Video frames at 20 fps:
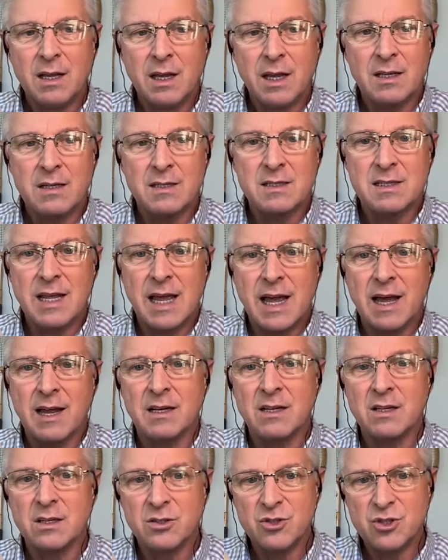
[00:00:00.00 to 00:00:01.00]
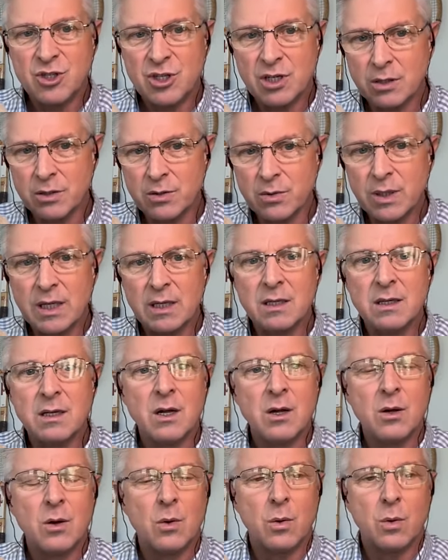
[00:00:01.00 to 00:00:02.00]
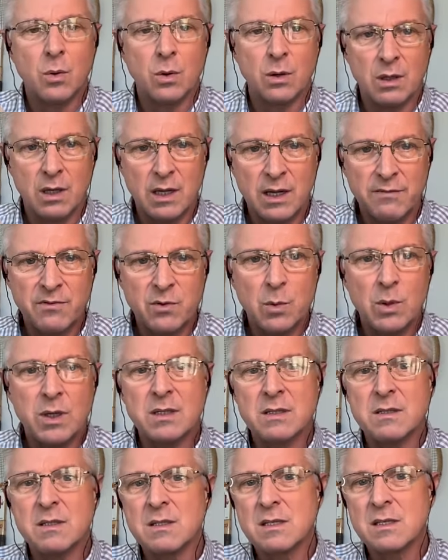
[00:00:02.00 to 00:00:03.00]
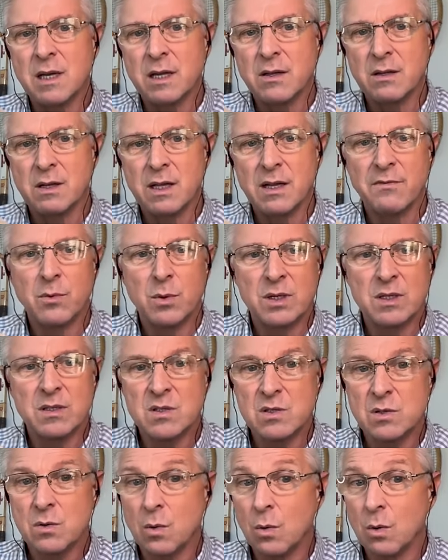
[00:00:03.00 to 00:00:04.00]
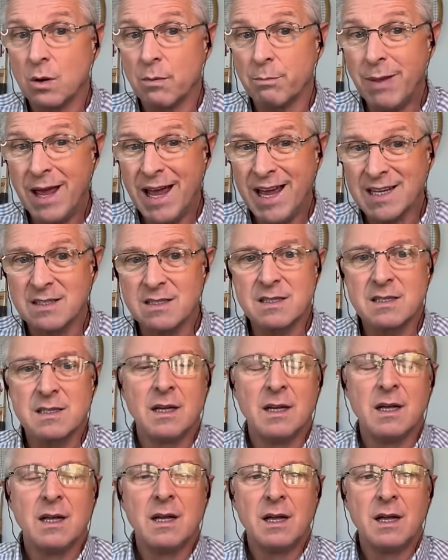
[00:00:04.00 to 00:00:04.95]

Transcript: is that children or loved ones, other loved ones, or pets